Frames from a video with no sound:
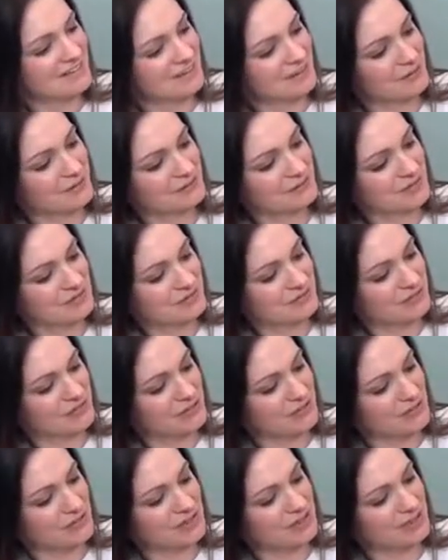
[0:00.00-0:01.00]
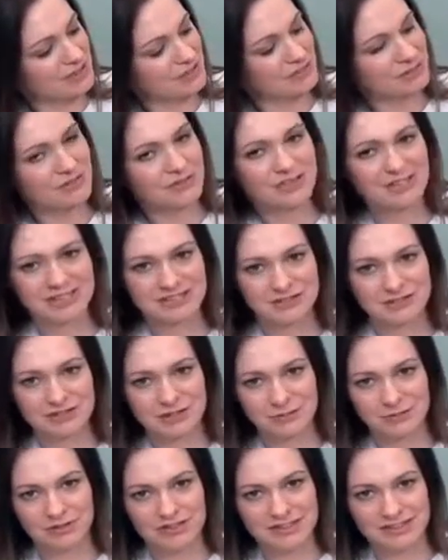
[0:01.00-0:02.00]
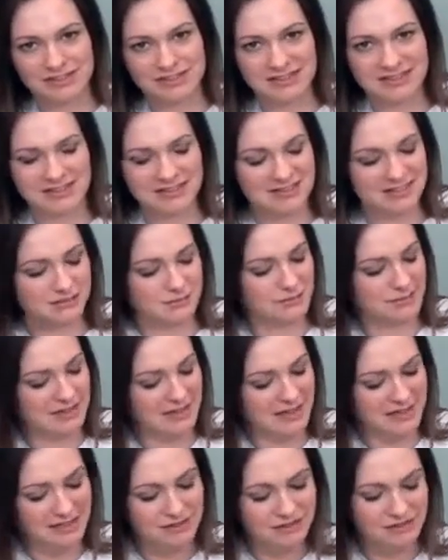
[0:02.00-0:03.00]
So just very cute. You can do some really neat things with that.